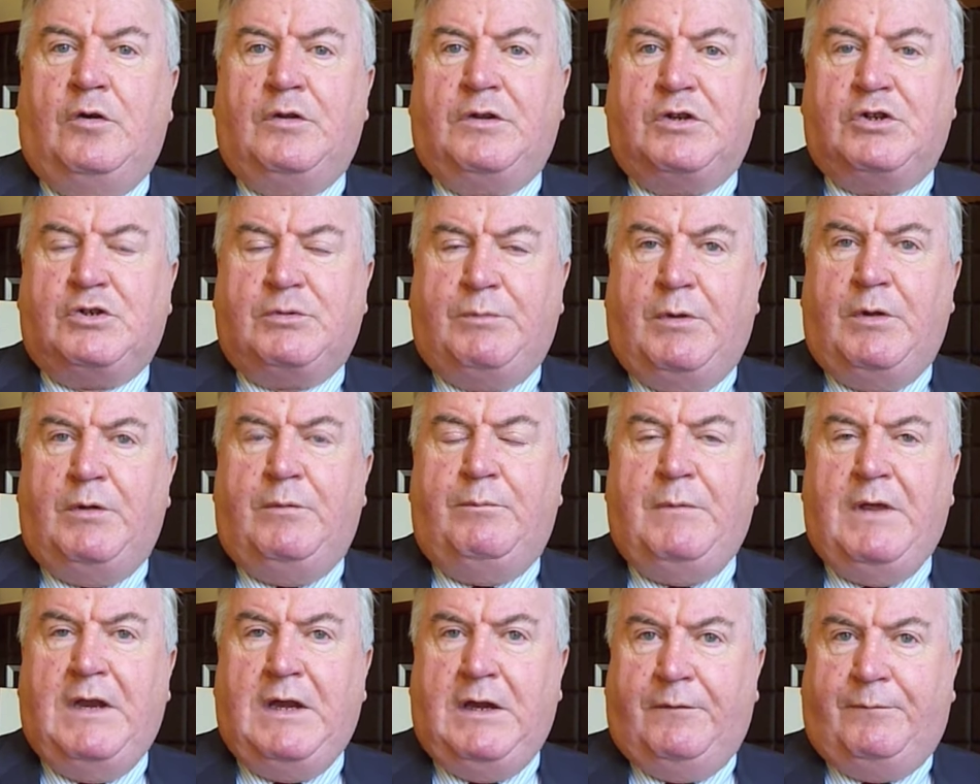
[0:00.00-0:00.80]
there should be
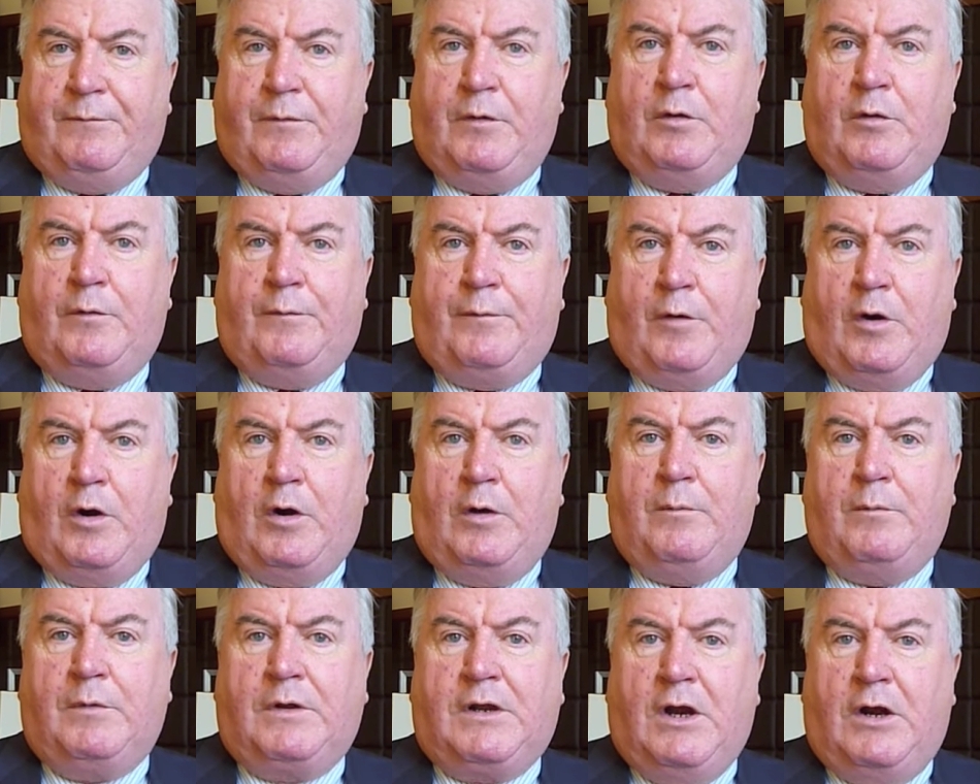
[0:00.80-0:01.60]
meaningful
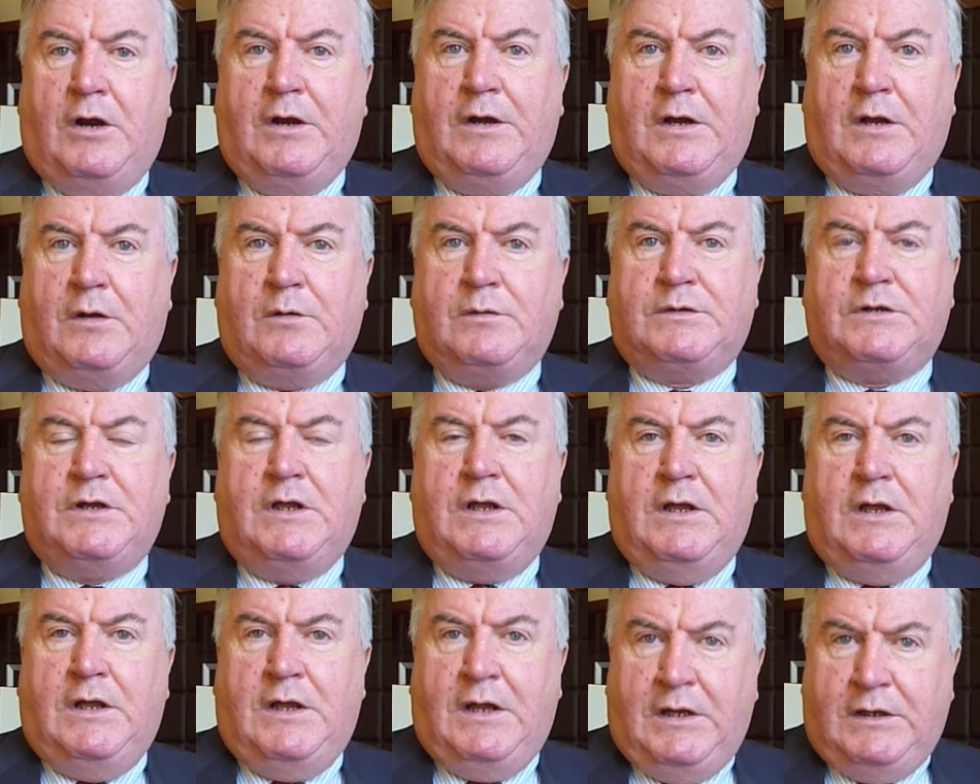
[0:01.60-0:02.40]
reform carried out
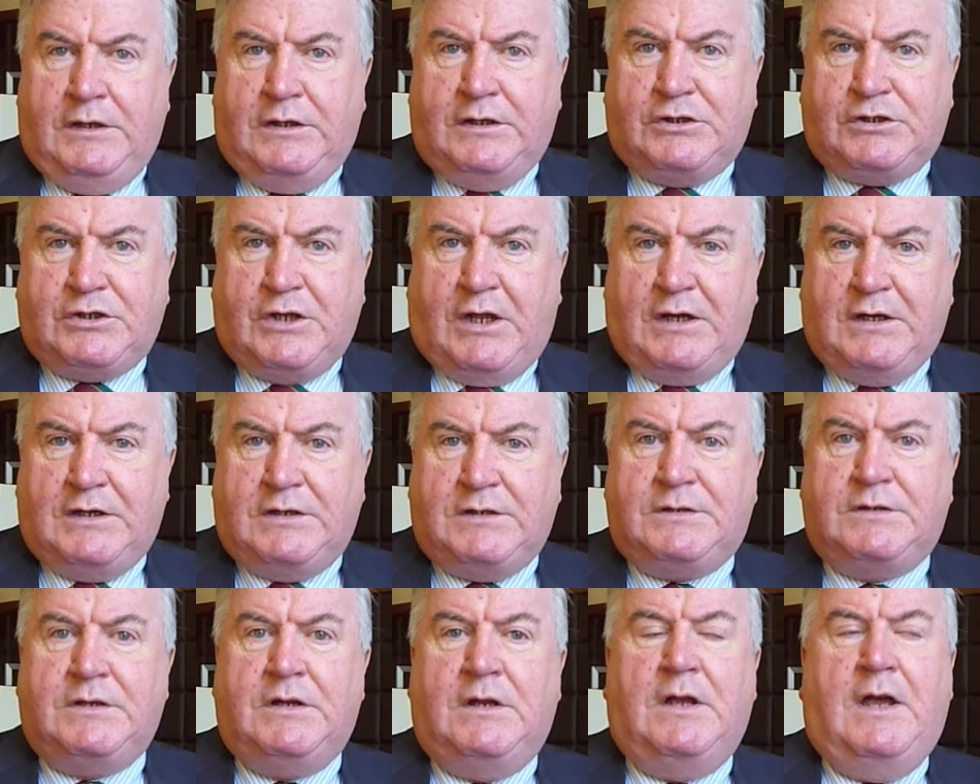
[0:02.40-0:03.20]
in the
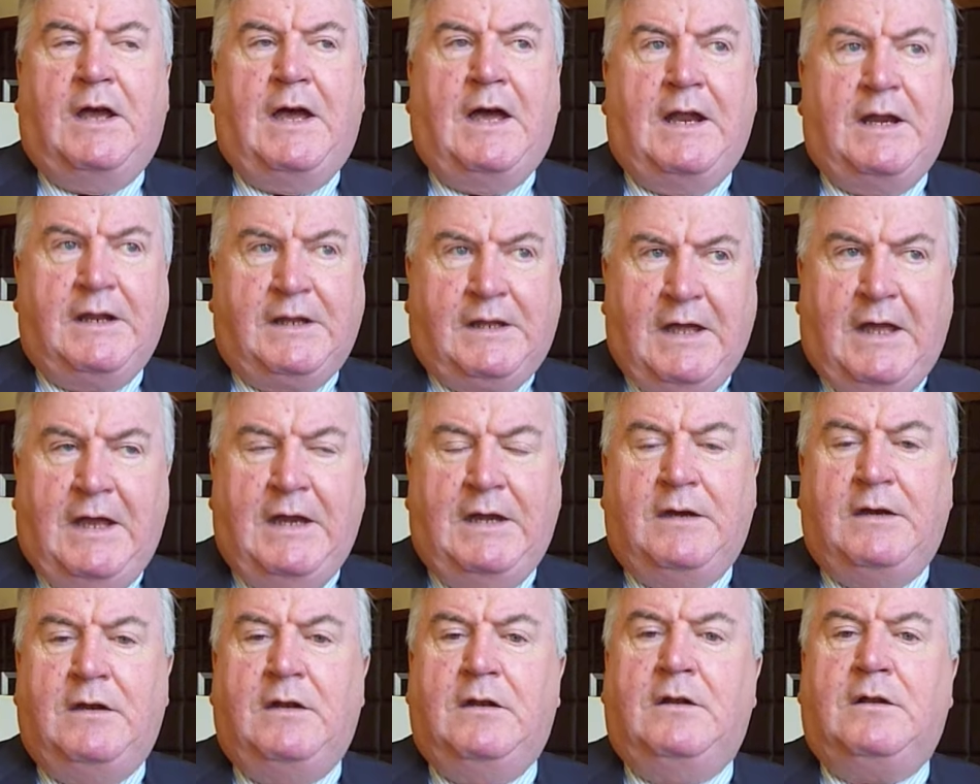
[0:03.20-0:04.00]
Seanad and
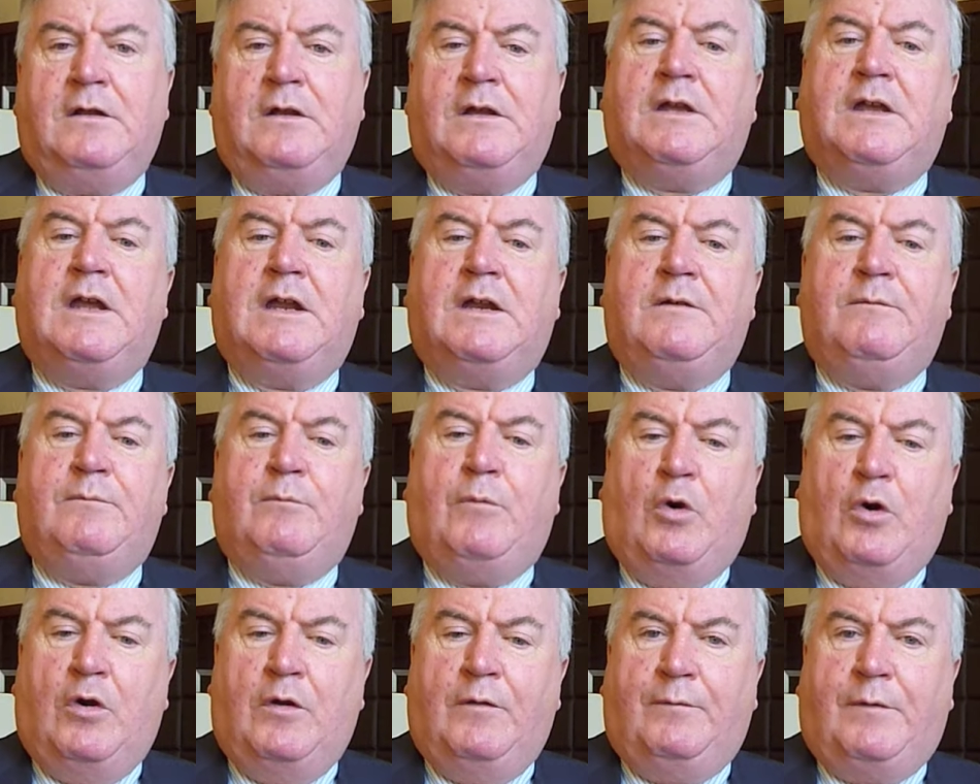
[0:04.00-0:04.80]
again getting
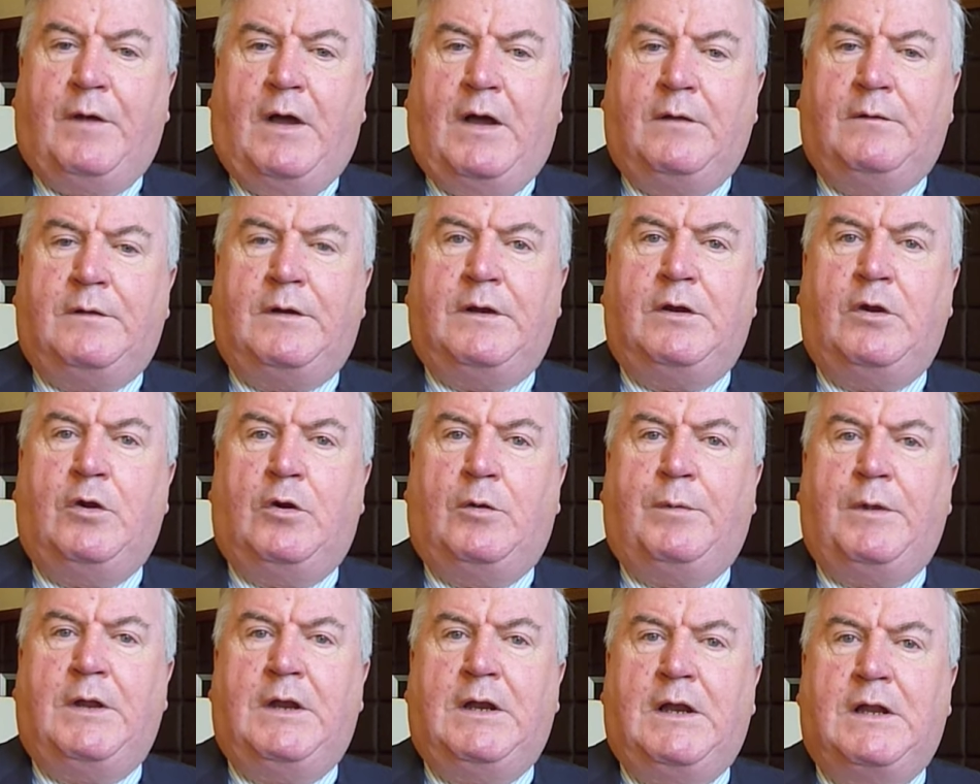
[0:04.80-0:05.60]
more involved in
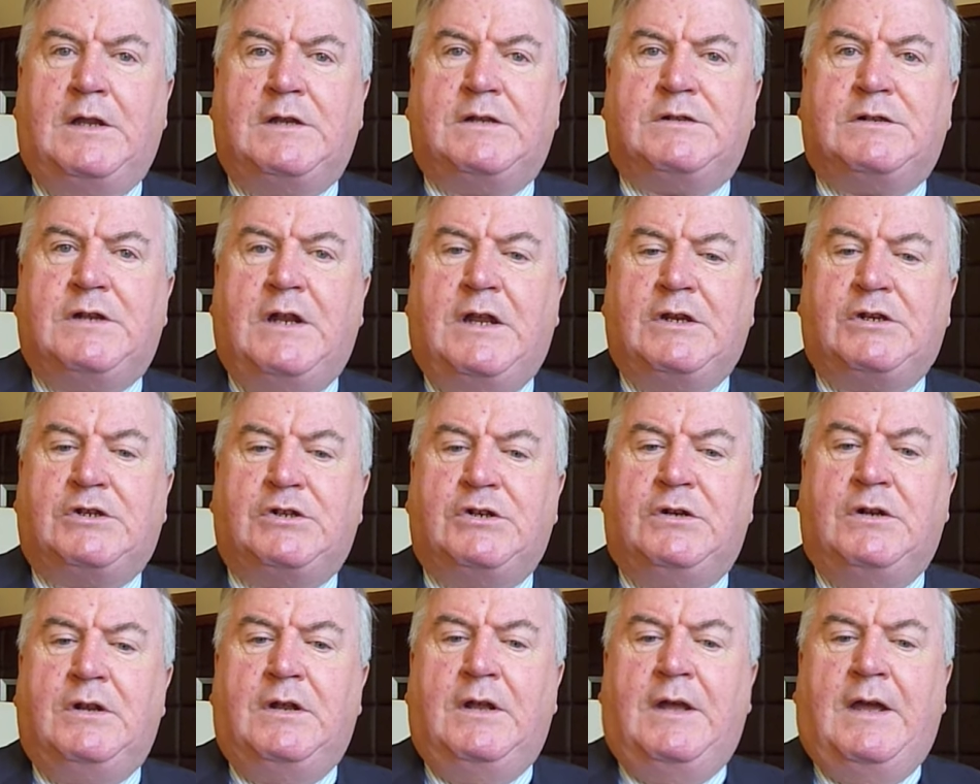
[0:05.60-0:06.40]
European
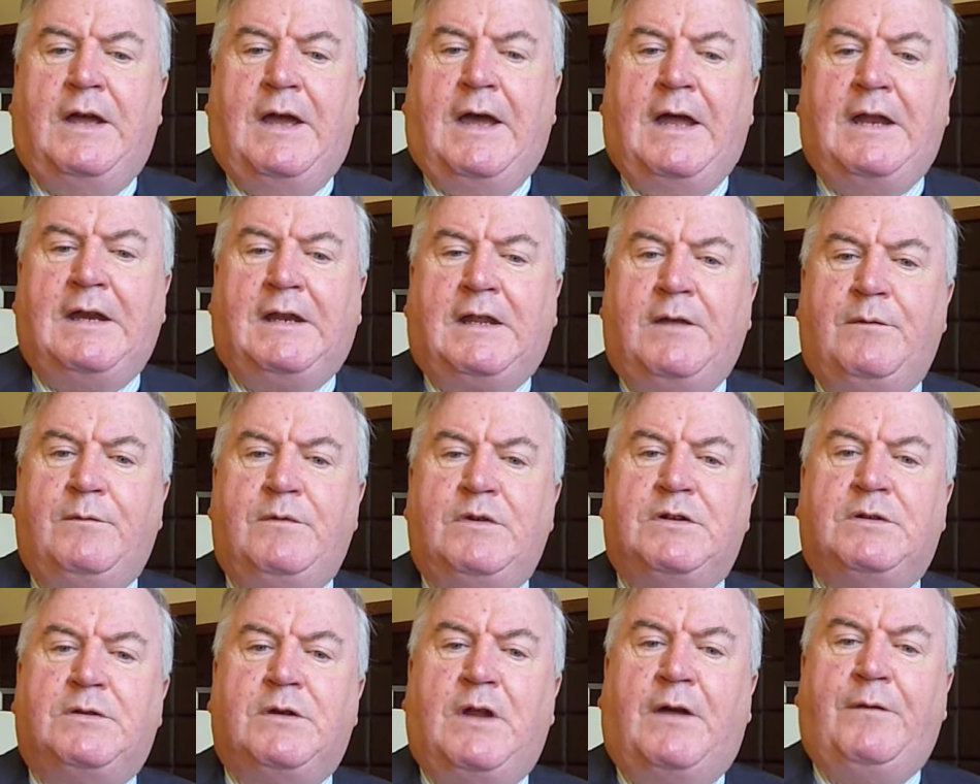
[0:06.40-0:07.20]
legislation and giving
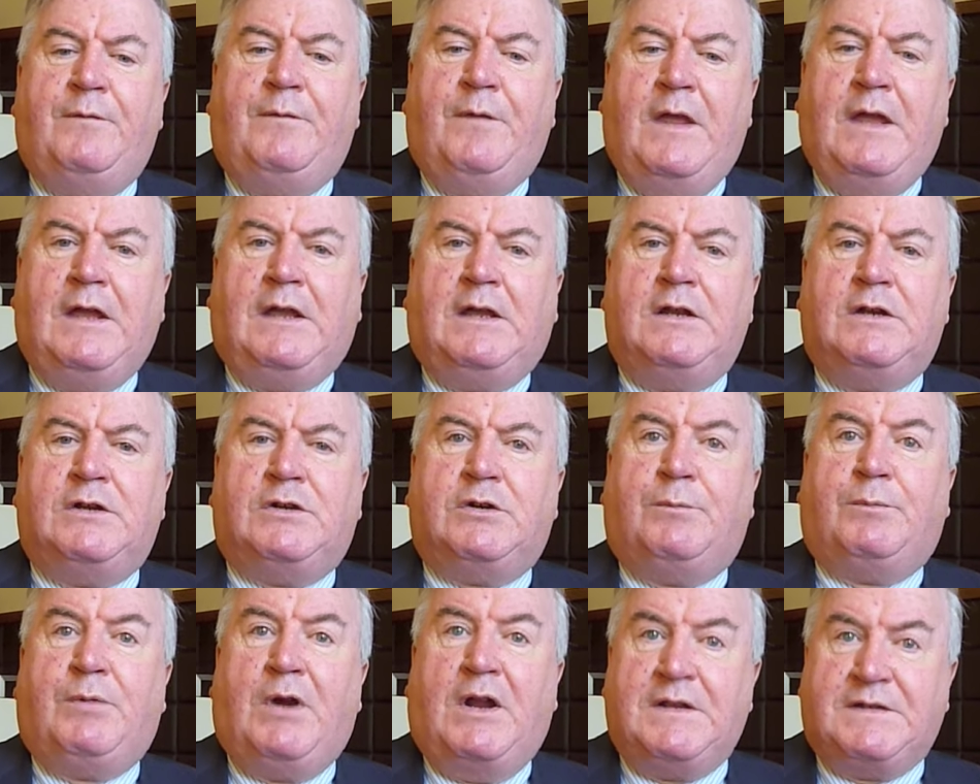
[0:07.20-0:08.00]
it a vehicle
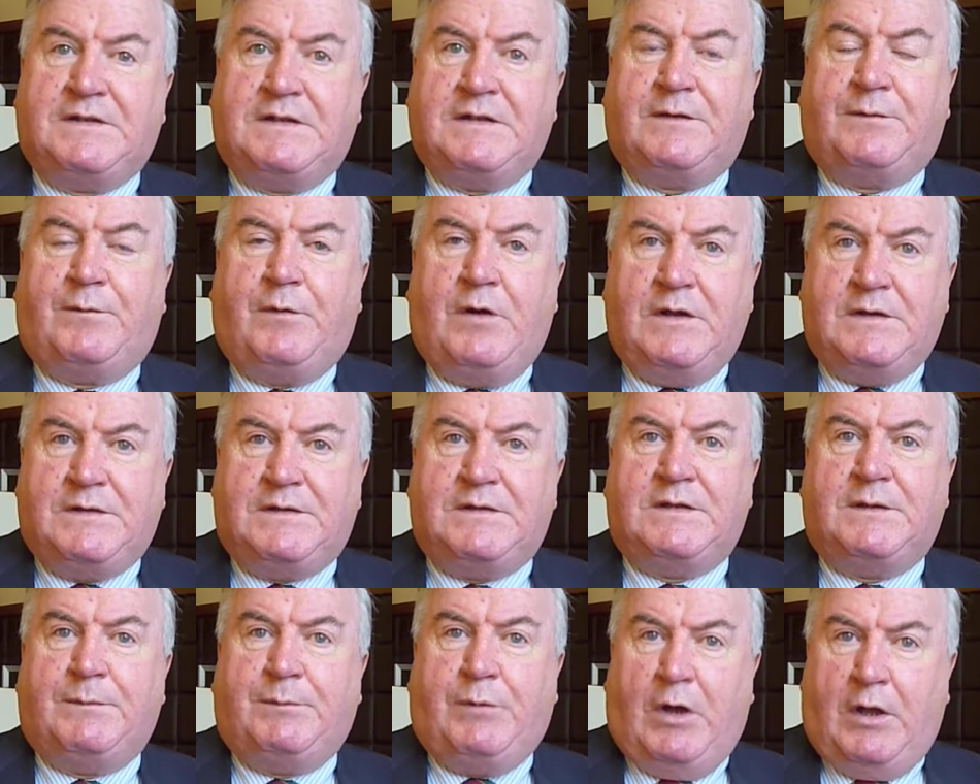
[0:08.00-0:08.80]
to process, for
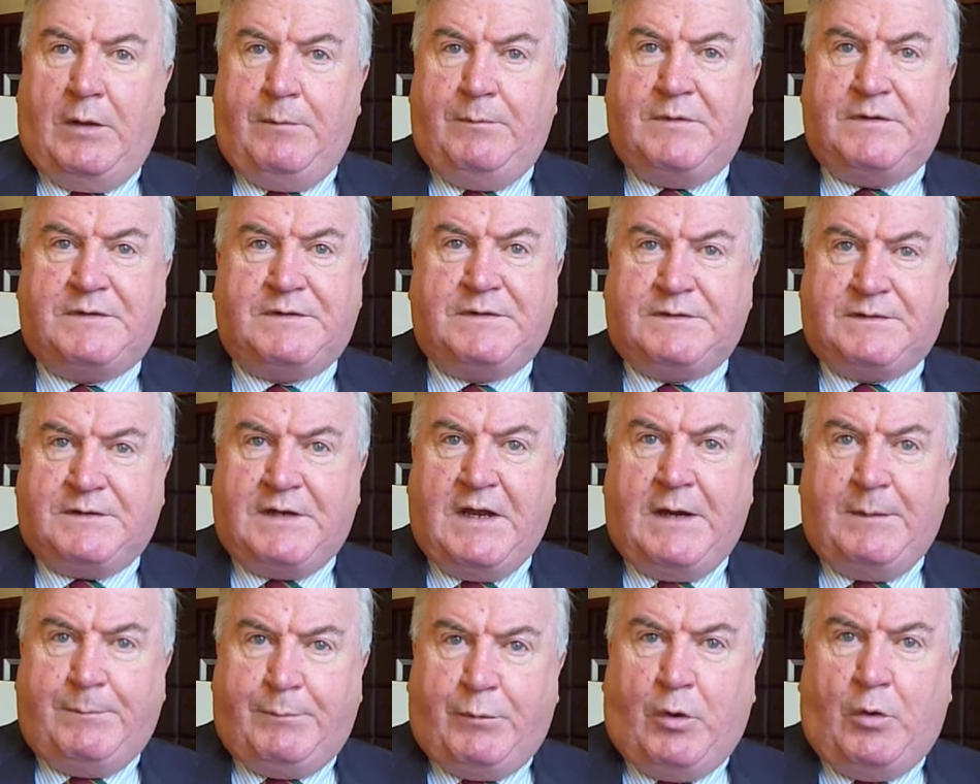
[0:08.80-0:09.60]
instance, appointments to
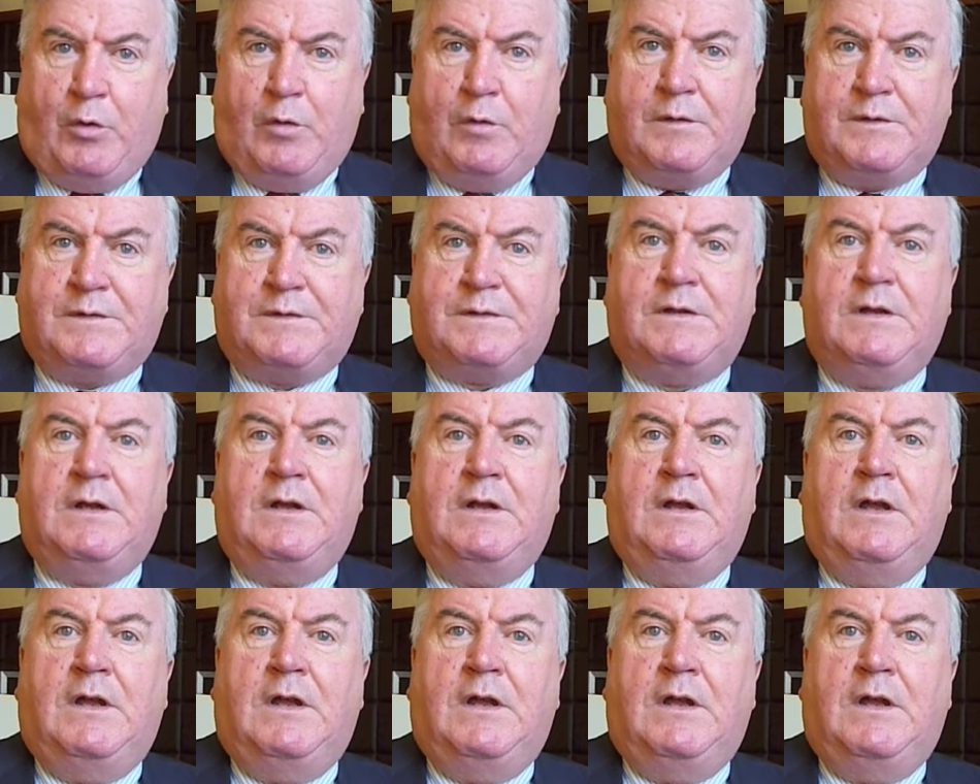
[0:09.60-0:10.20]
state boards